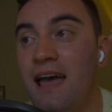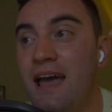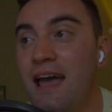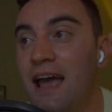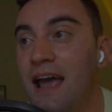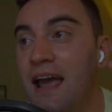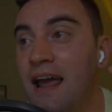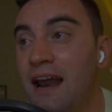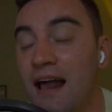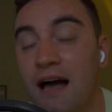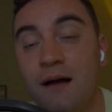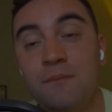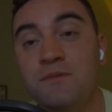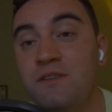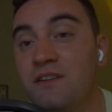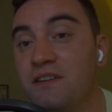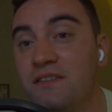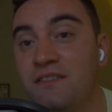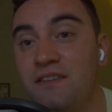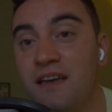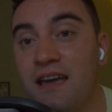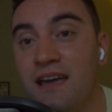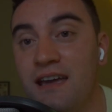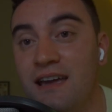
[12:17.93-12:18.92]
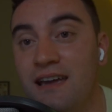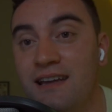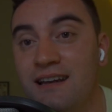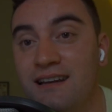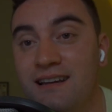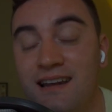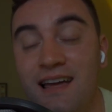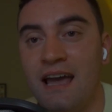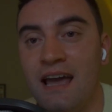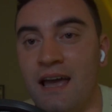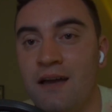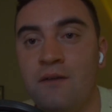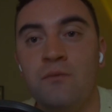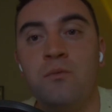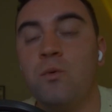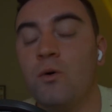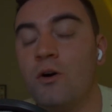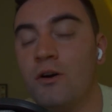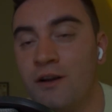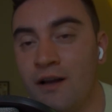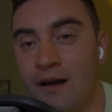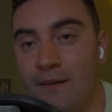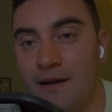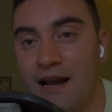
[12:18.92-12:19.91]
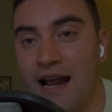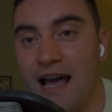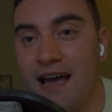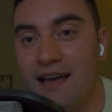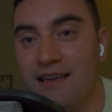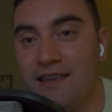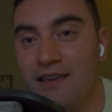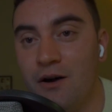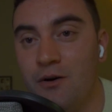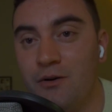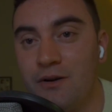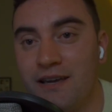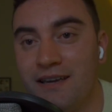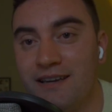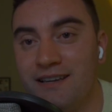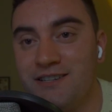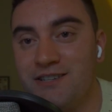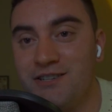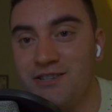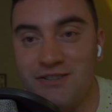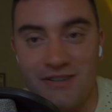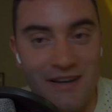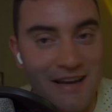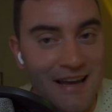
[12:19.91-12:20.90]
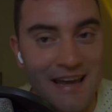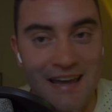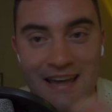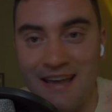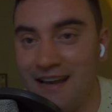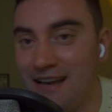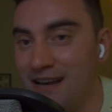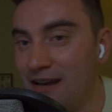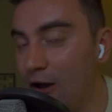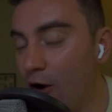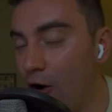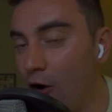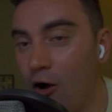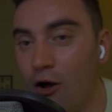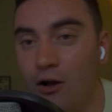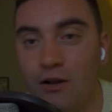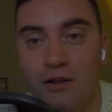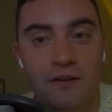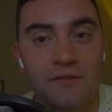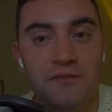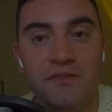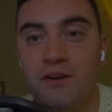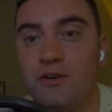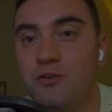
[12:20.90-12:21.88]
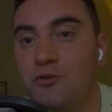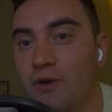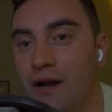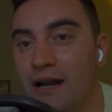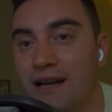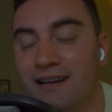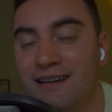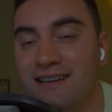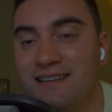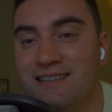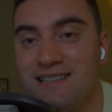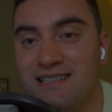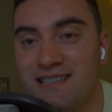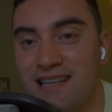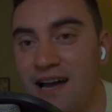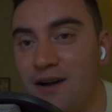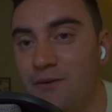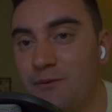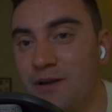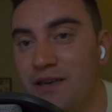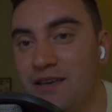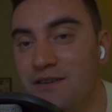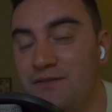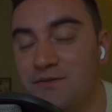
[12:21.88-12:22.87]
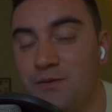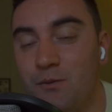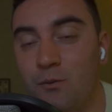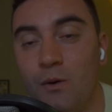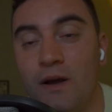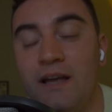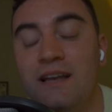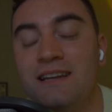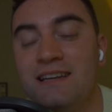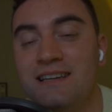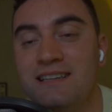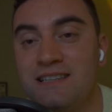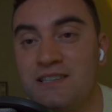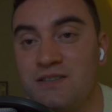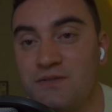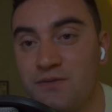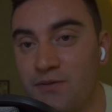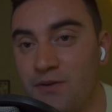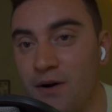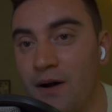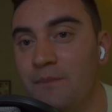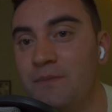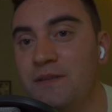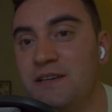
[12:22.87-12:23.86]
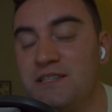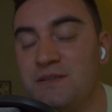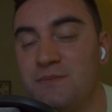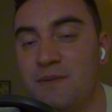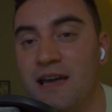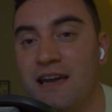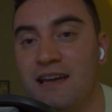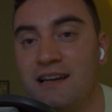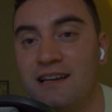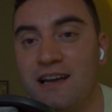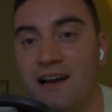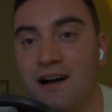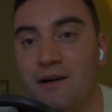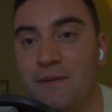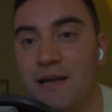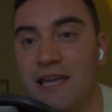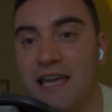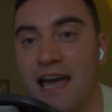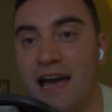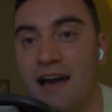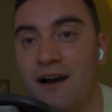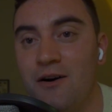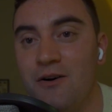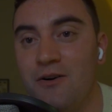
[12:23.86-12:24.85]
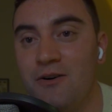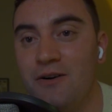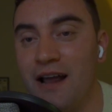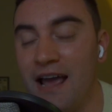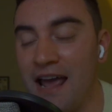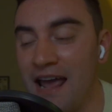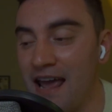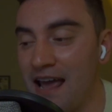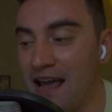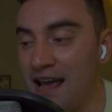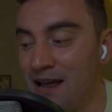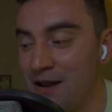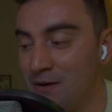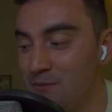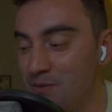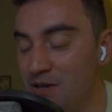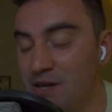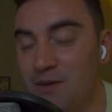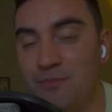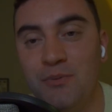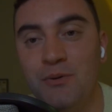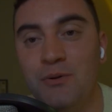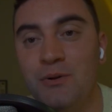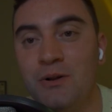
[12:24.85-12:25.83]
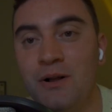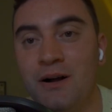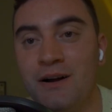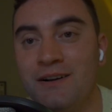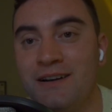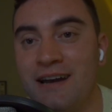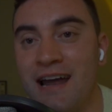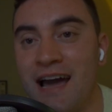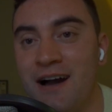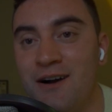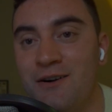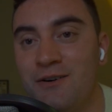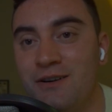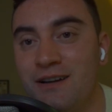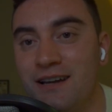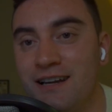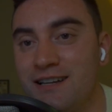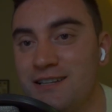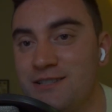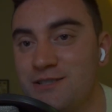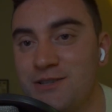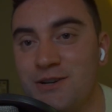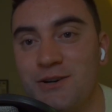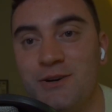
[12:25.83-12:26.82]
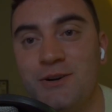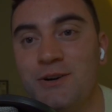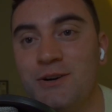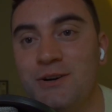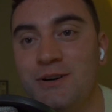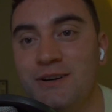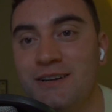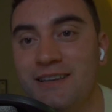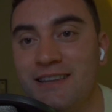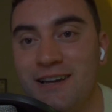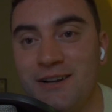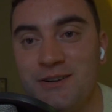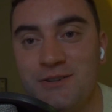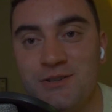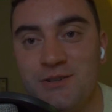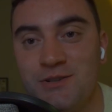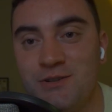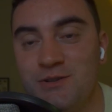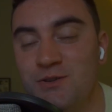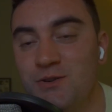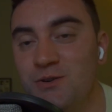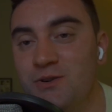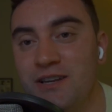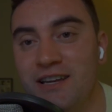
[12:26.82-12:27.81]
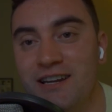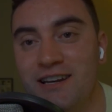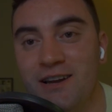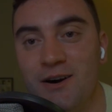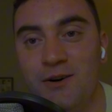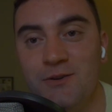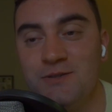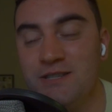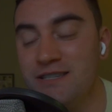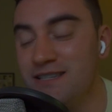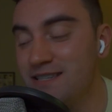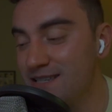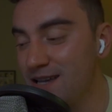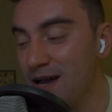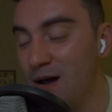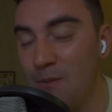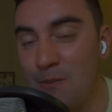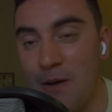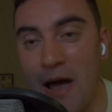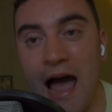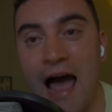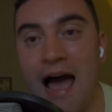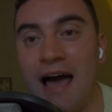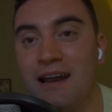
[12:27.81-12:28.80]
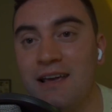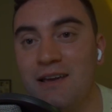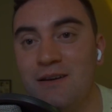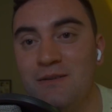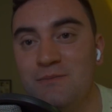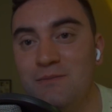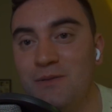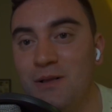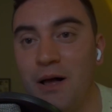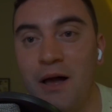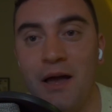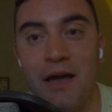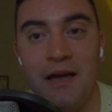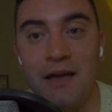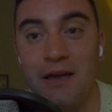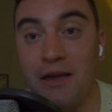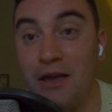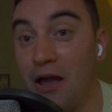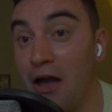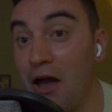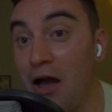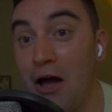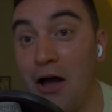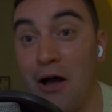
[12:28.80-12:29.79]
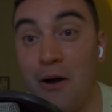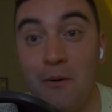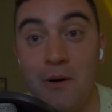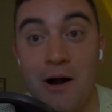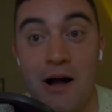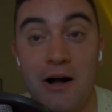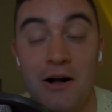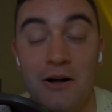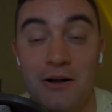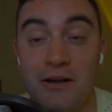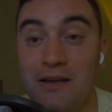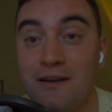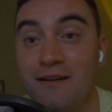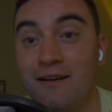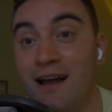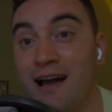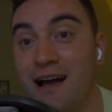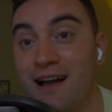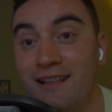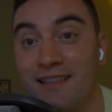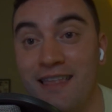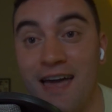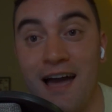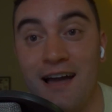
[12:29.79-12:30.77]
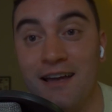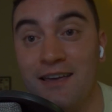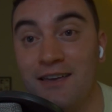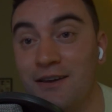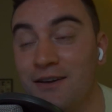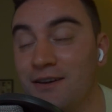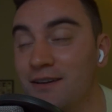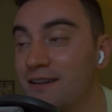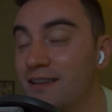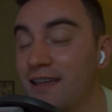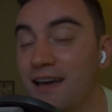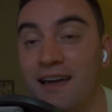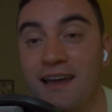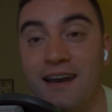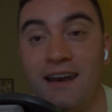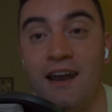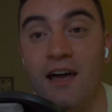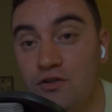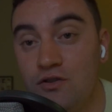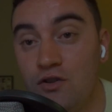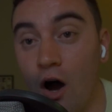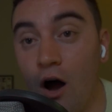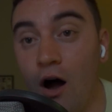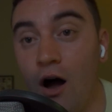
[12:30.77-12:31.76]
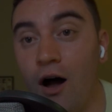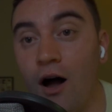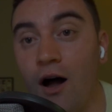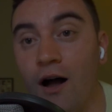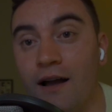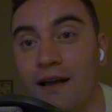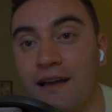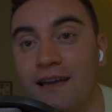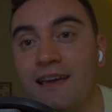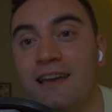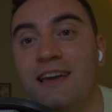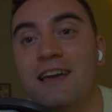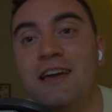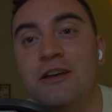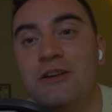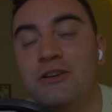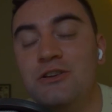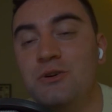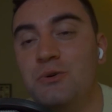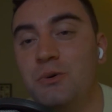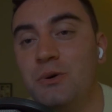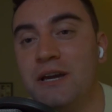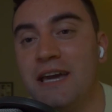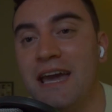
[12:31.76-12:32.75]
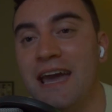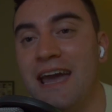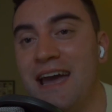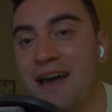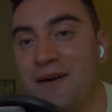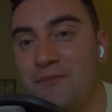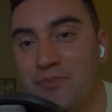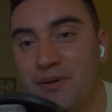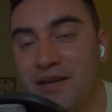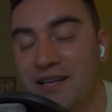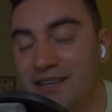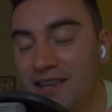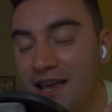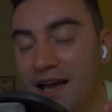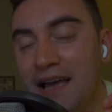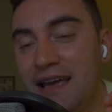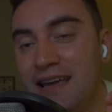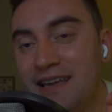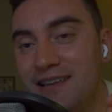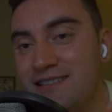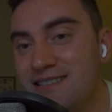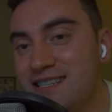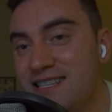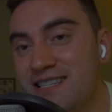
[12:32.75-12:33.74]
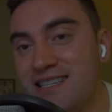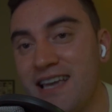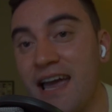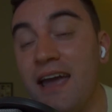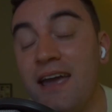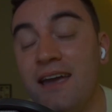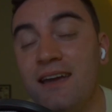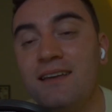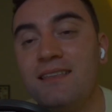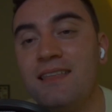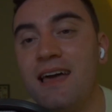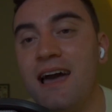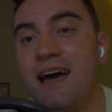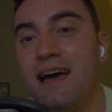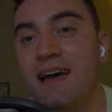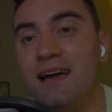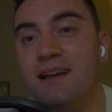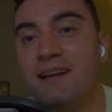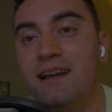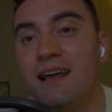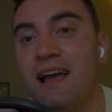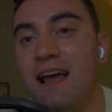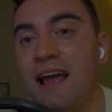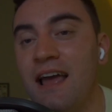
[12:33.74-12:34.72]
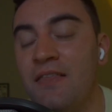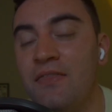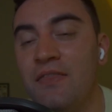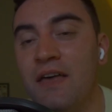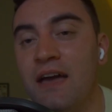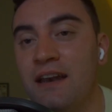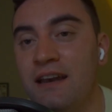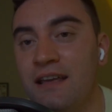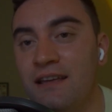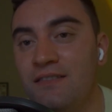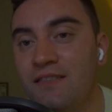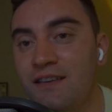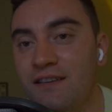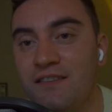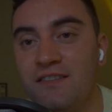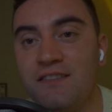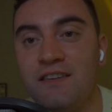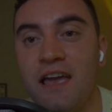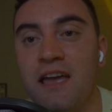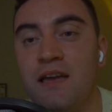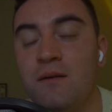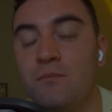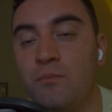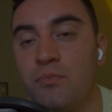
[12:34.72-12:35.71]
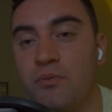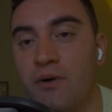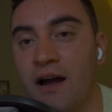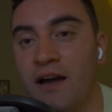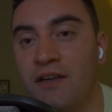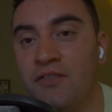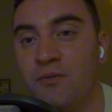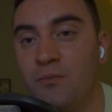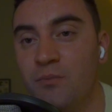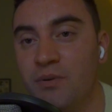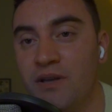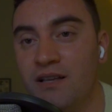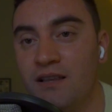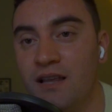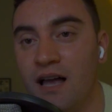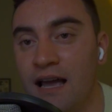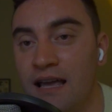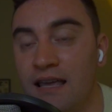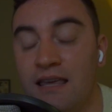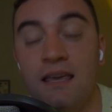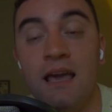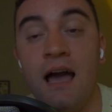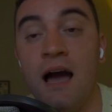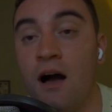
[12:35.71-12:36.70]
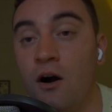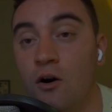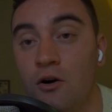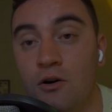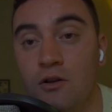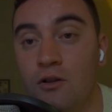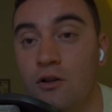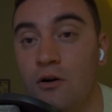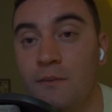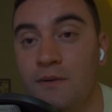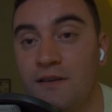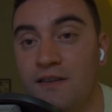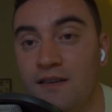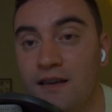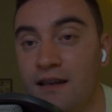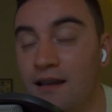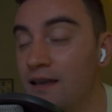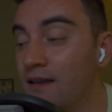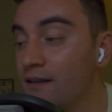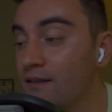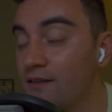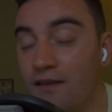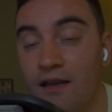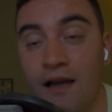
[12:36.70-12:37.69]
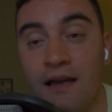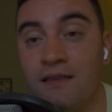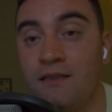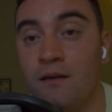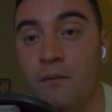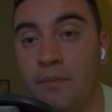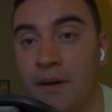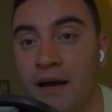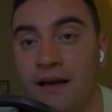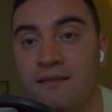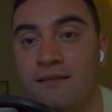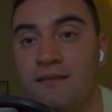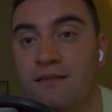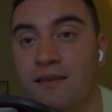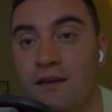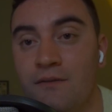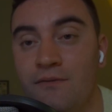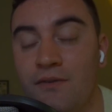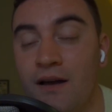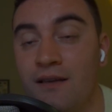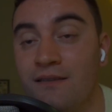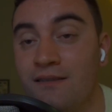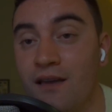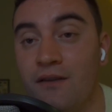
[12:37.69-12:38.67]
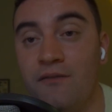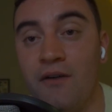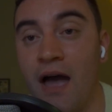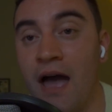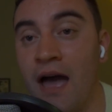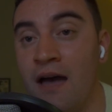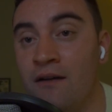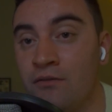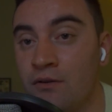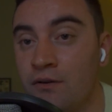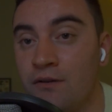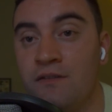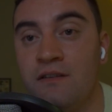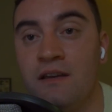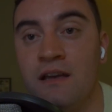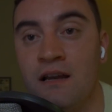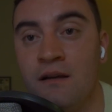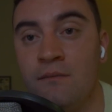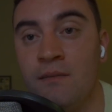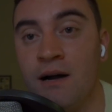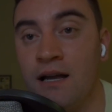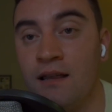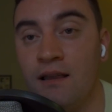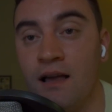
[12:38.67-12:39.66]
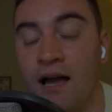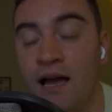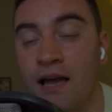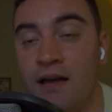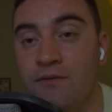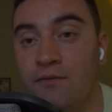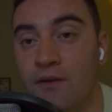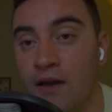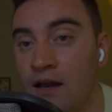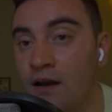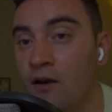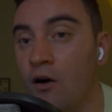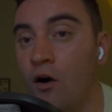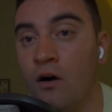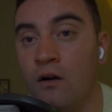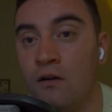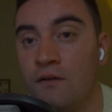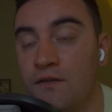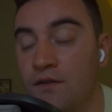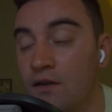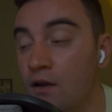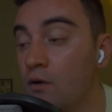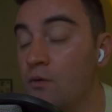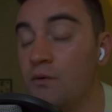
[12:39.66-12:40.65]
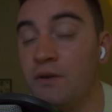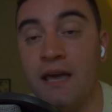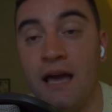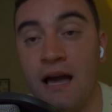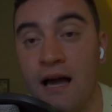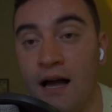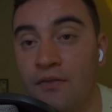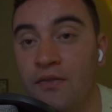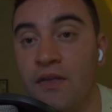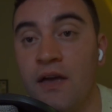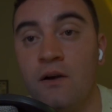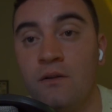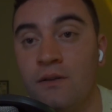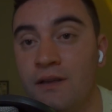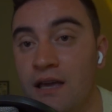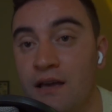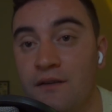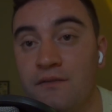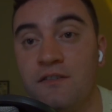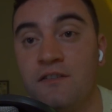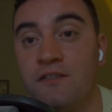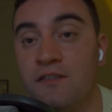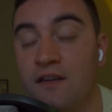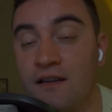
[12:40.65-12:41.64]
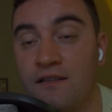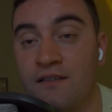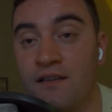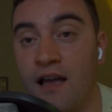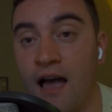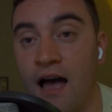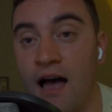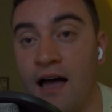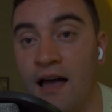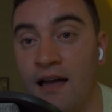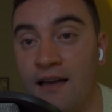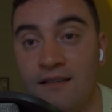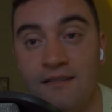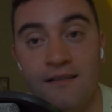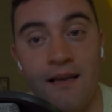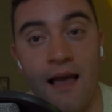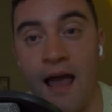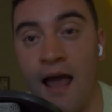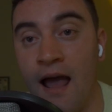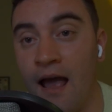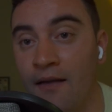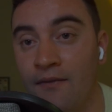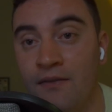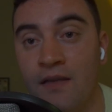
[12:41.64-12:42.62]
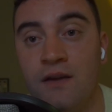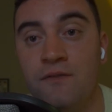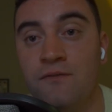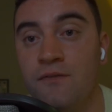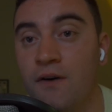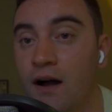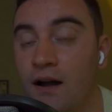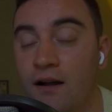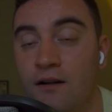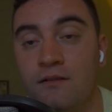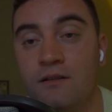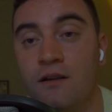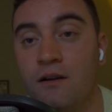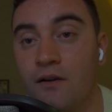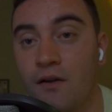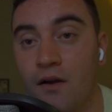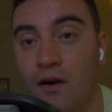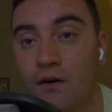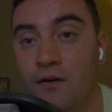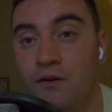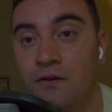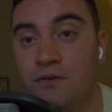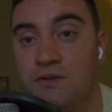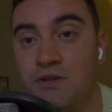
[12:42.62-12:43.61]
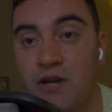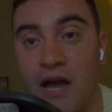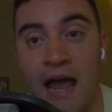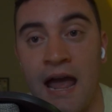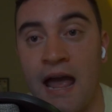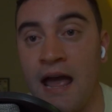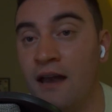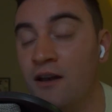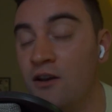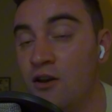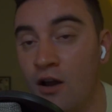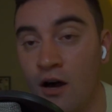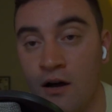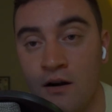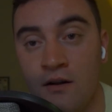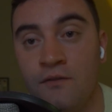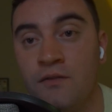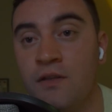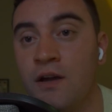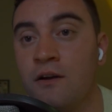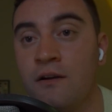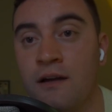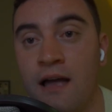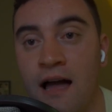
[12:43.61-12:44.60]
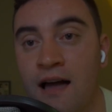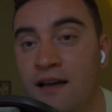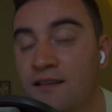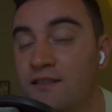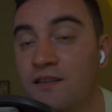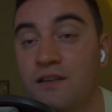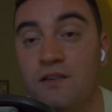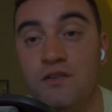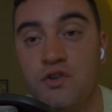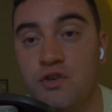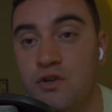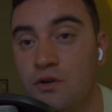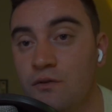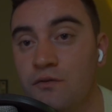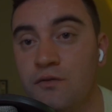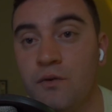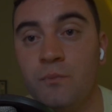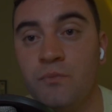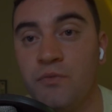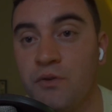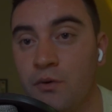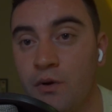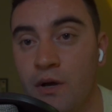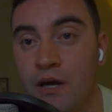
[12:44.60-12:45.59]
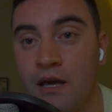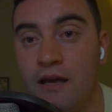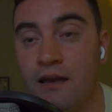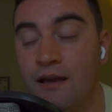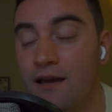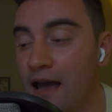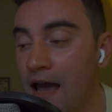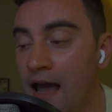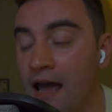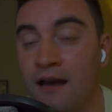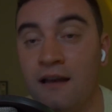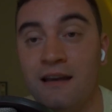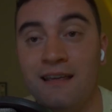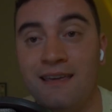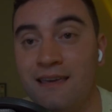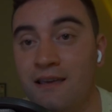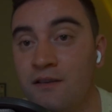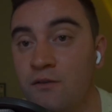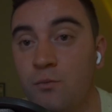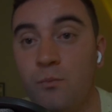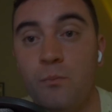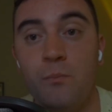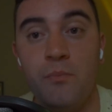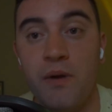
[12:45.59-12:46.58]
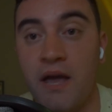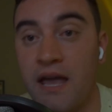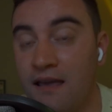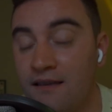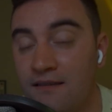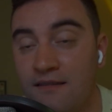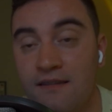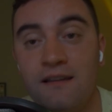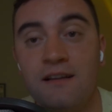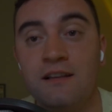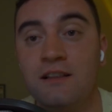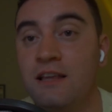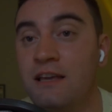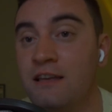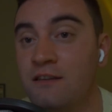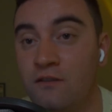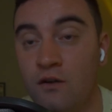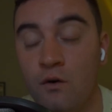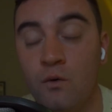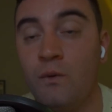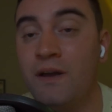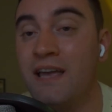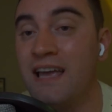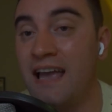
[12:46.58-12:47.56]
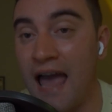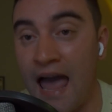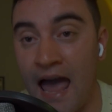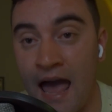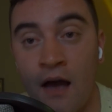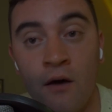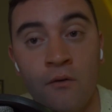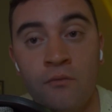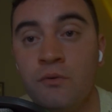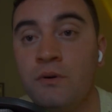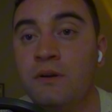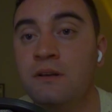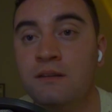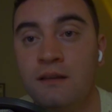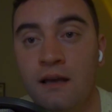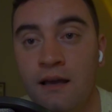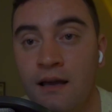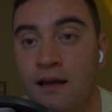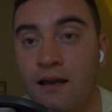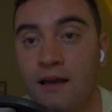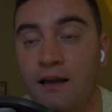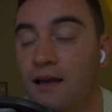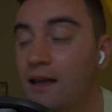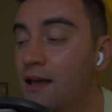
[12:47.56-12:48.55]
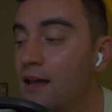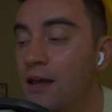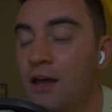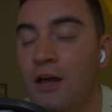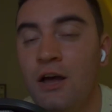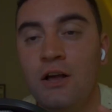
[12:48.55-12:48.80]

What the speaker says: And I'm just saying, if we're coming at Jokic in all of the greatness that we've witnessed from this man coming out, and people are now going to turn their snooty noses up at him, like, yeah, well, you're not that good, then dog. You can't be like saying that and then in the same breath be like, yeah, Oklahoma City is like the best defense I've ever seen in my life. And also, yeah, they only have 6 guys and they fired their coach and none of their guys can shoot from 3 and he's basically doing everything.